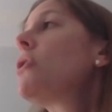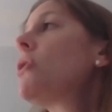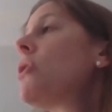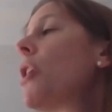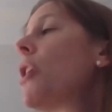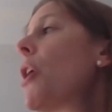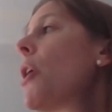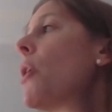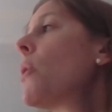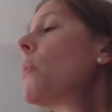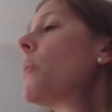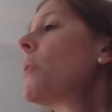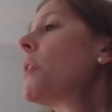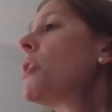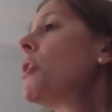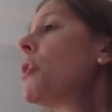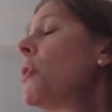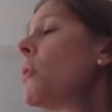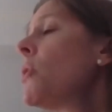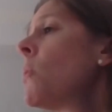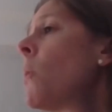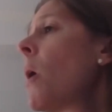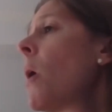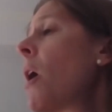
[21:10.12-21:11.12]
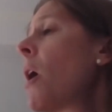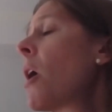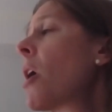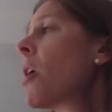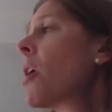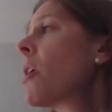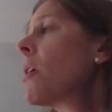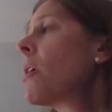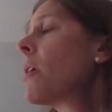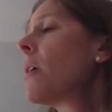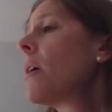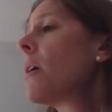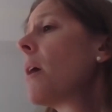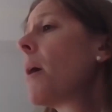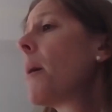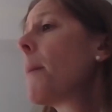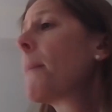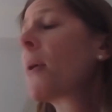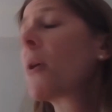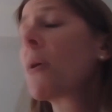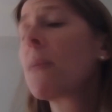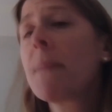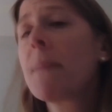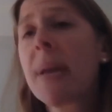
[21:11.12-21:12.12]
So you are
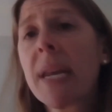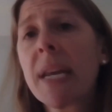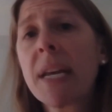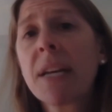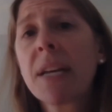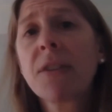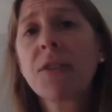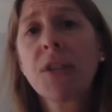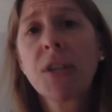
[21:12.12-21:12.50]
permitted